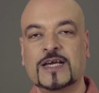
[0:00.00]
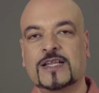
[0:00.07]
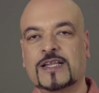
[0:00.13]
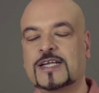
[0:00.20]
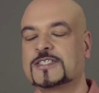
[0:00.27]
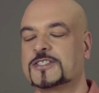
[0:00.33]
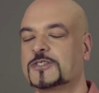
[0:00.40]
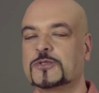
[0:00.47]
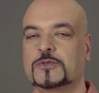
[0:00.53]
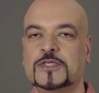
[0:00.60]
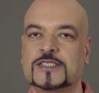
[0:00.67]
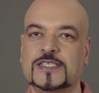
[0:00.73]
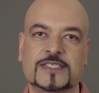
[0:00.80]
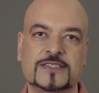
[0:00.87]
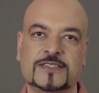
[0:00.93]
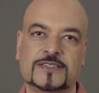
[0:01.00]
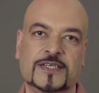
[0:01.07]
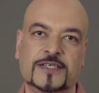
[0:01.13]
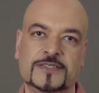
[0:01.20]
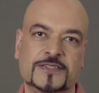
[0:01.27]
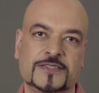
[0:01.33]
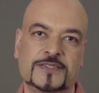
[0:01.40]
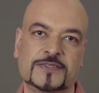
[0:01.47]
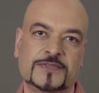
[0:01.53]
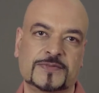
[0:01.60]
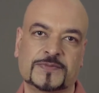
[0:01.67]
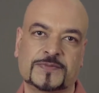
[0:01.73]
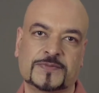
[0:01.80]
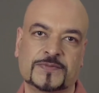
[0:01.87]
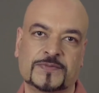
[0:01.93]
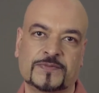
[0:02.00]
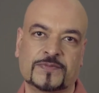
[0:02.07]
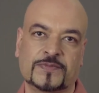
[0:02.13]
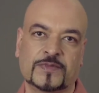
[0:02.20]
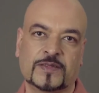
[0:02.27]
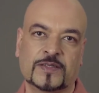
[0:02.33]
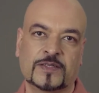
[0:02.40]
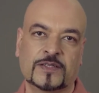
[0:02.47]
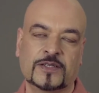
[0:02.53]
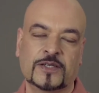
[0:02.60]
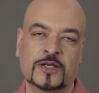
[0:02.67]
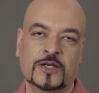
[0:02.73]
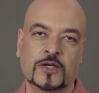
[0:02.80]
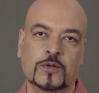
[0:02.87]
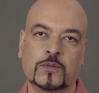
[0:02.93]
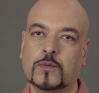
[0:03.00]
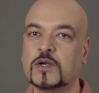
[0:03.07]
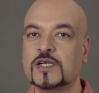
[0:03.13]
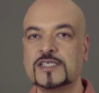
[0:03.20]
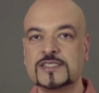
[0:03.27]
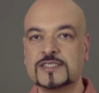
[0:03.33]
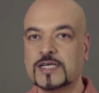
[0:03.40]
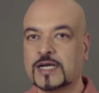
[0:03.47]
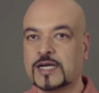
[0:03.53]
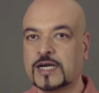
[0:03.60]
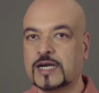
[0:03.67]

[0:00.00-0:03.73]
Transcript: Let's do this exercise. What is the